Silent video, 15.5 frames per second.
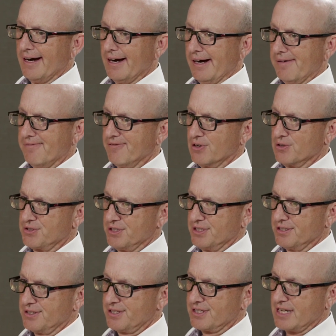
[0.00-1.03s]

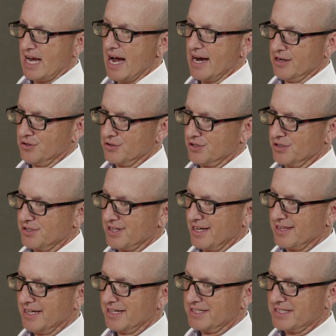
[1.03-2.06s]
versus style.
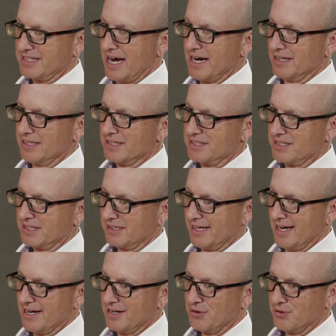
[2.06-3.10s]
Because I think
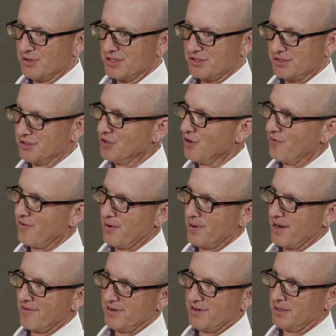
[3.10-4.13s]
stylistically, I don't necessarily know if I
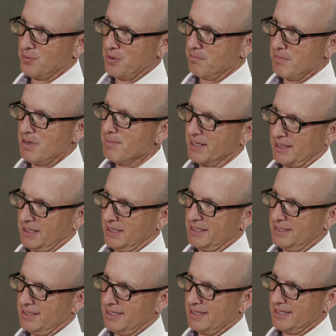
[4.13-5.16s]
would have anyone mimic
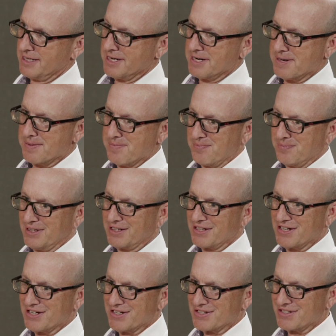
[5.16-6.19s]
it
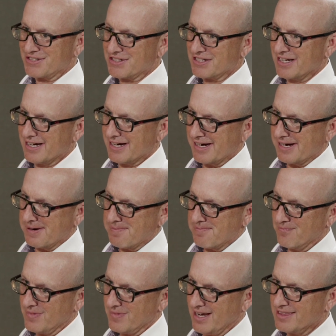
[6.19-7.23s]
because
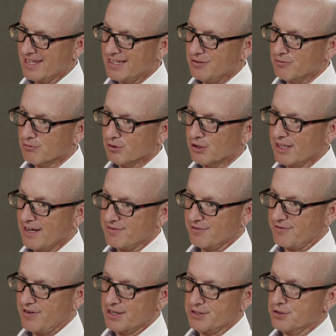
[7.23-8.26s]
I think you really have
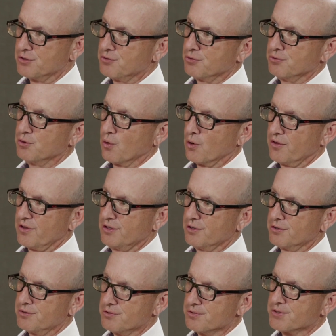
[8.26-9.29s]
to find your true north
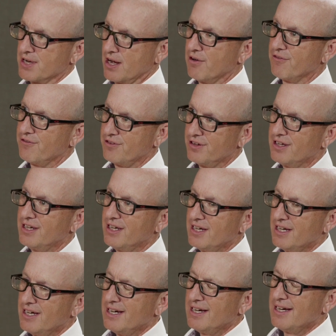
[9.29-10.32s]
and your true self.
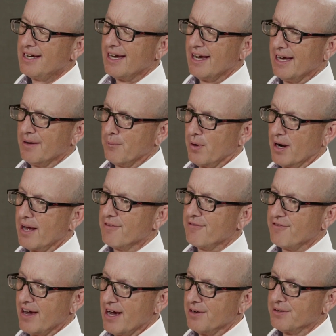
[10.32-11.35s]
And what
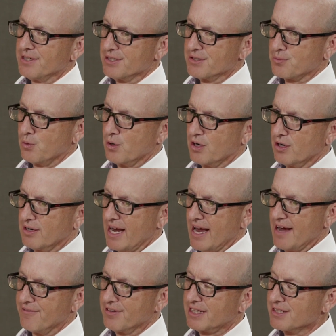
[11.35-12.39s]
I've found is where
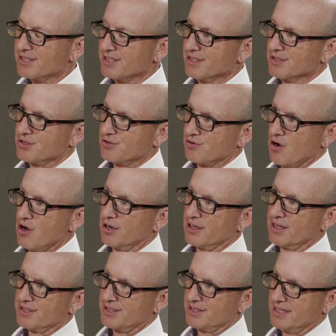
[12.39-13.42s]
advocacy is
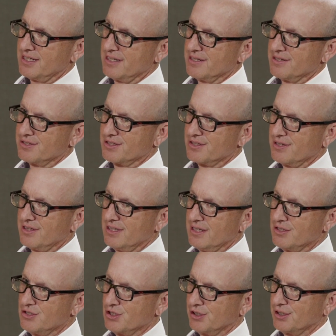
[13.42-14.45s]
strongest is the